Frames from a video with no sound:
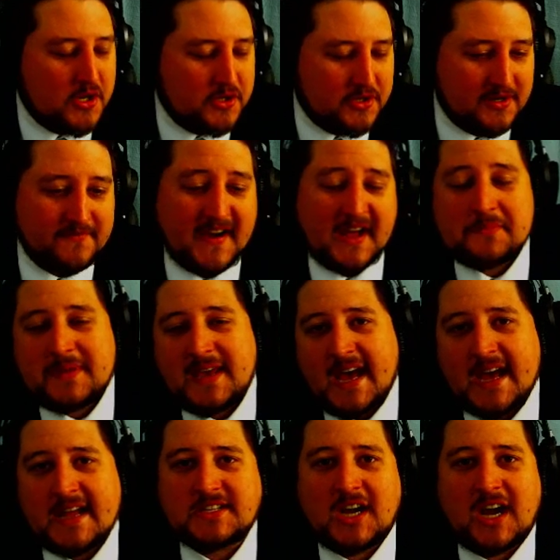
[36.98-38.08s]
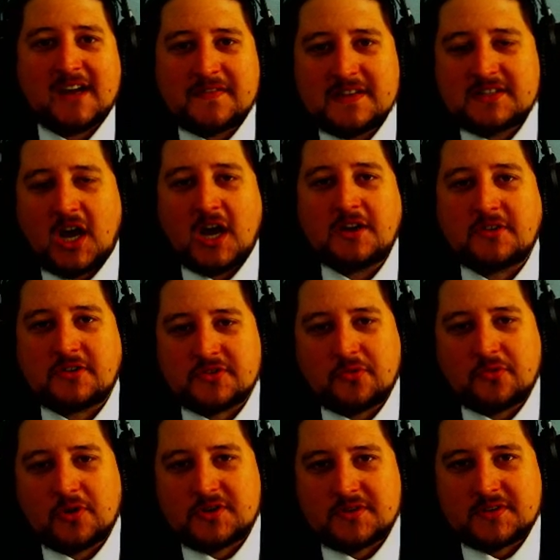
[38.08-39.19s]
You can follow me at Toffees
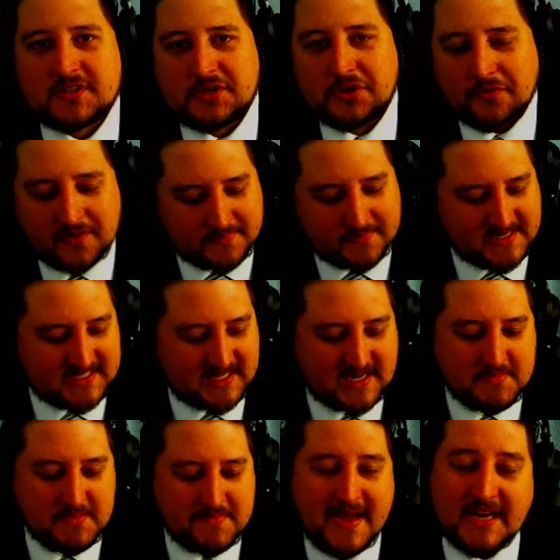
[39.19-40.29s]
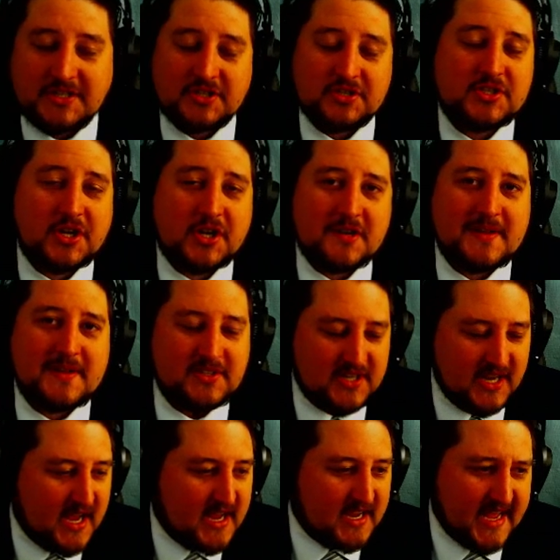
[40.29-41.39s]
underscore Dota 2 for updates on upcoming matches, tournaments,